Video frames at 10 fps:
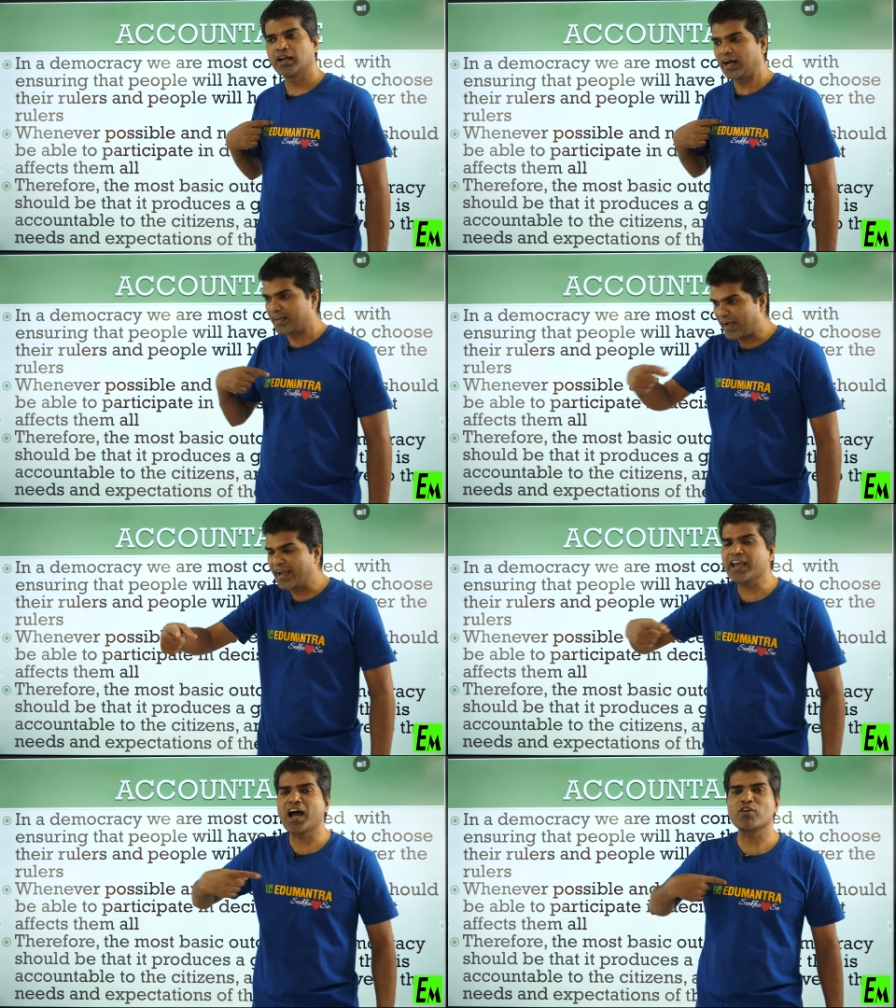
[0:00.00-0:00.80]
and
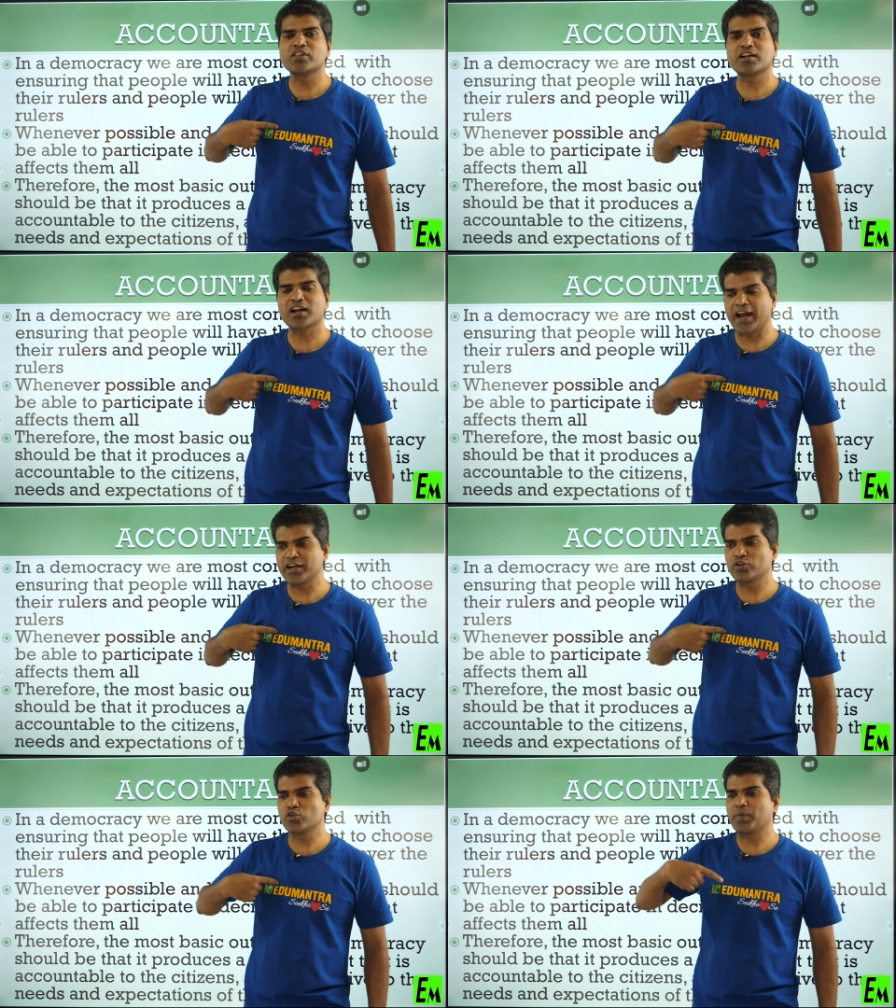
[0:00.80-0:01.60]
I have the
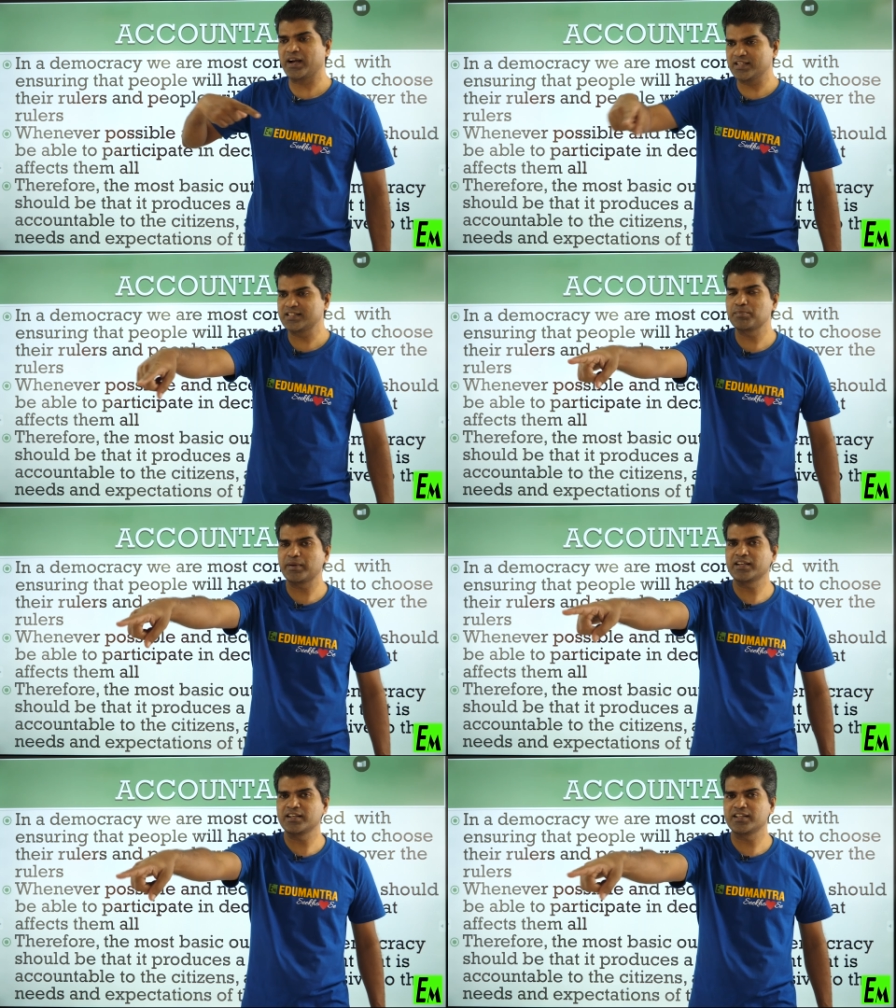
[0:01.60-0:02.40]
right to
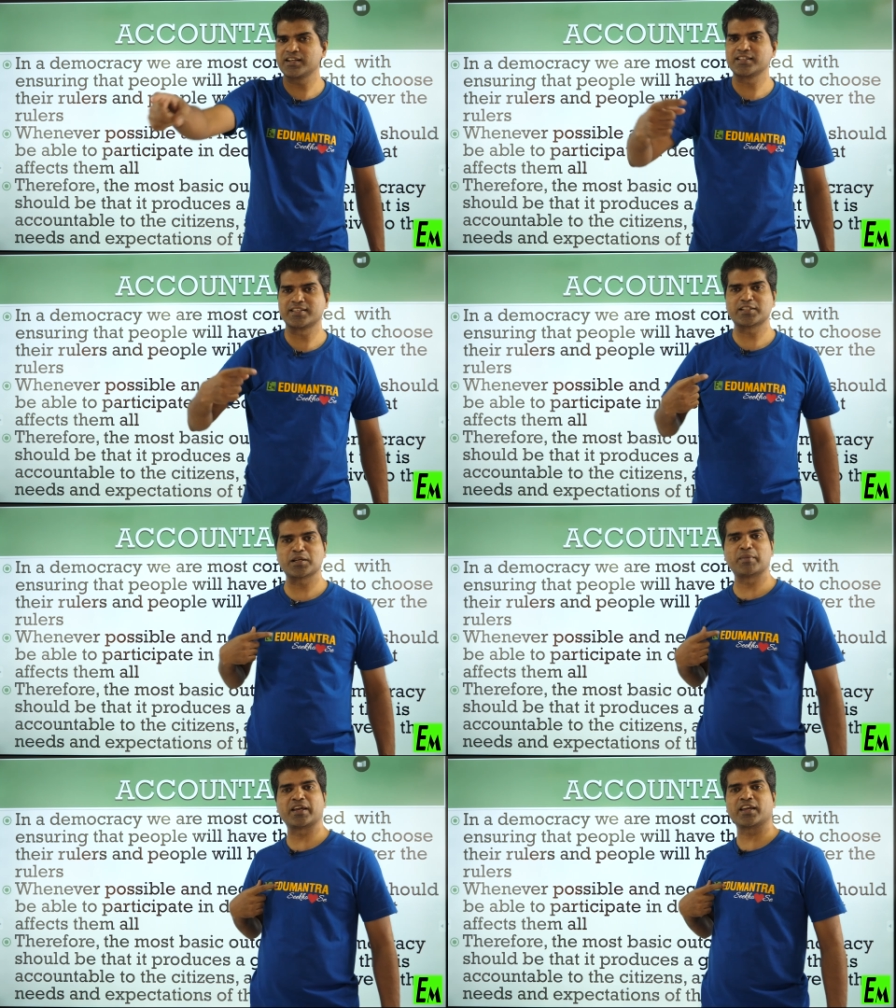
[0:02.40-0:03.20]
participate in the
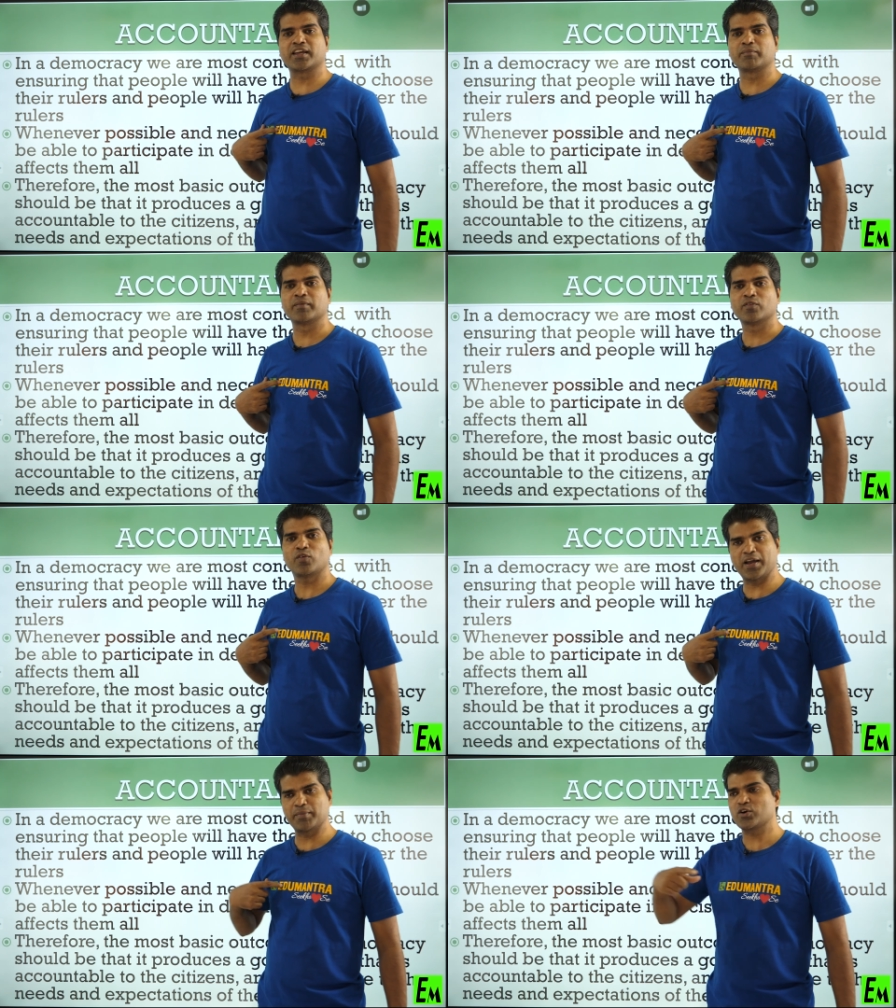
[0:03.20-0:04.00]
decision making.
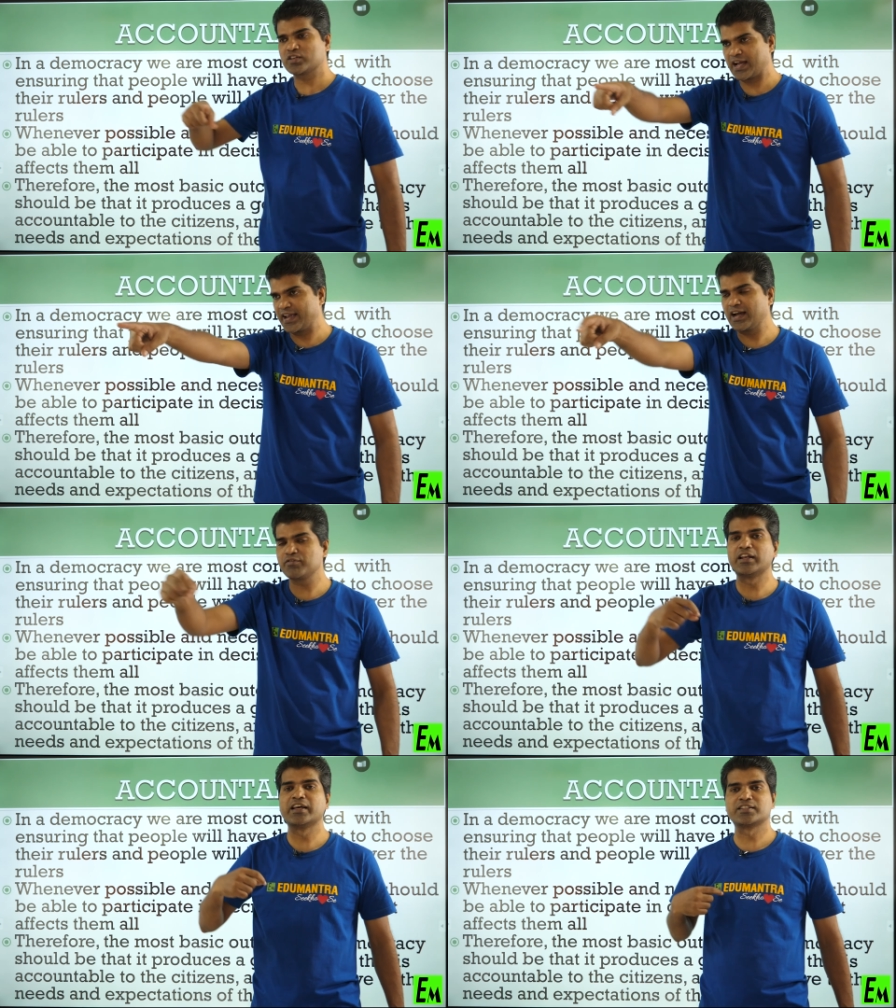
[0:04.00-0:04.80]
Why? Because I
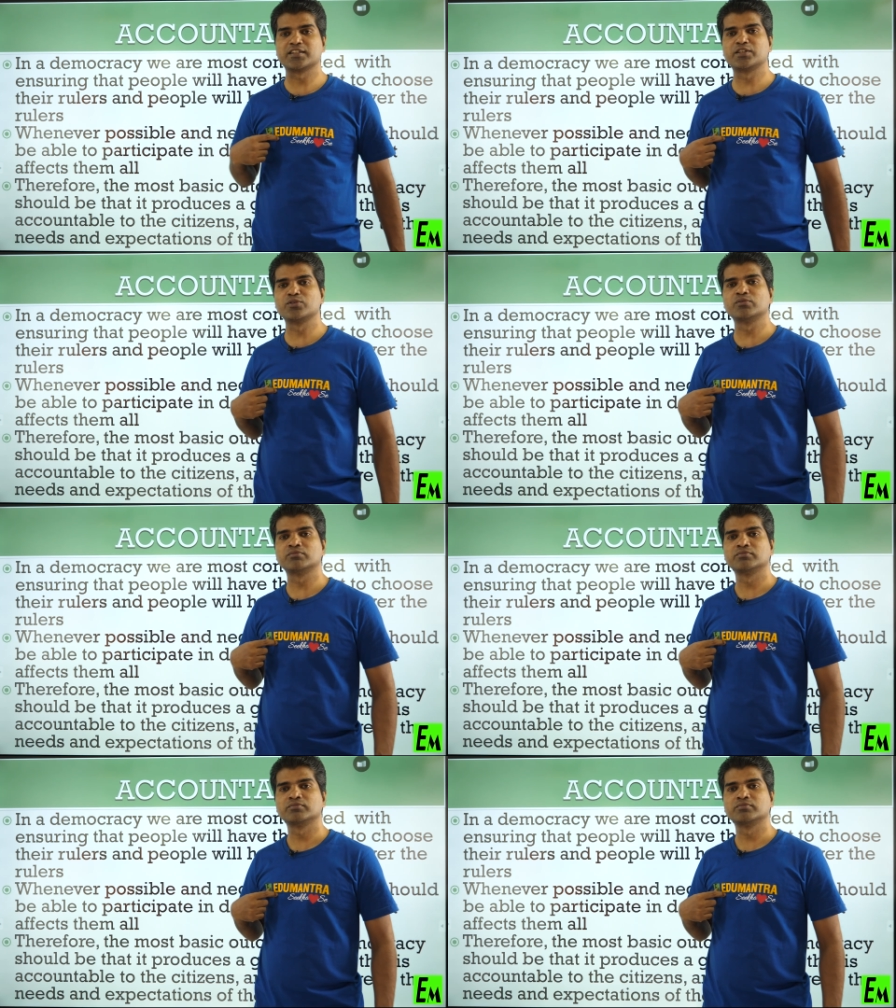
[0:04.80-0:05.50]
have elected you.